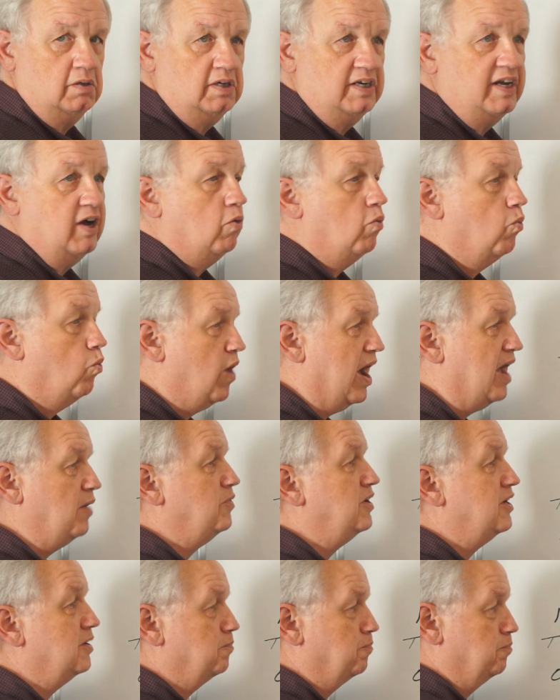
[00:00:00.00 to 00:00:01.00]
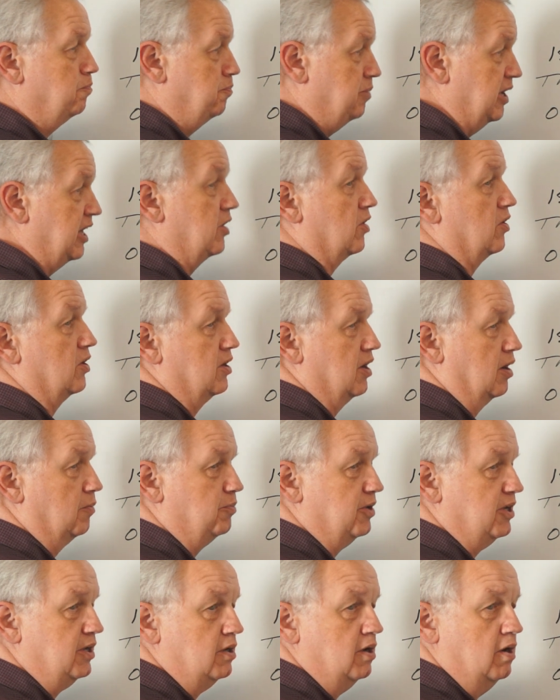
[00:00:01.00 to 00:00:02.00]
Now, why would a bigger
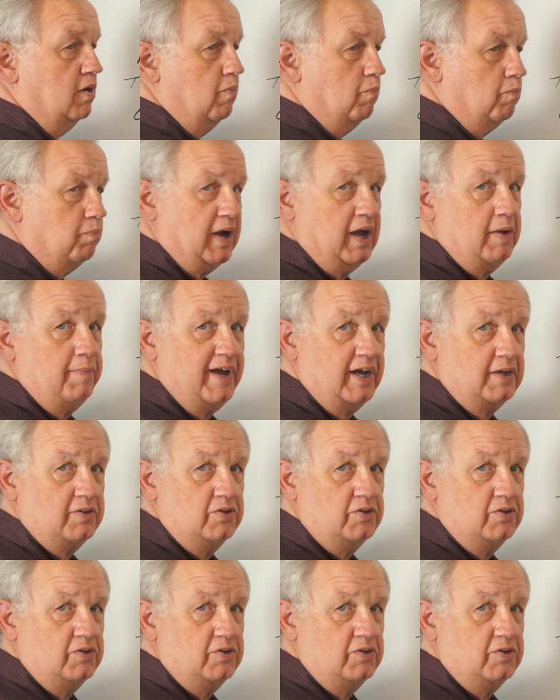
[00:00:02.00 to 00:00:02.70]
company buy back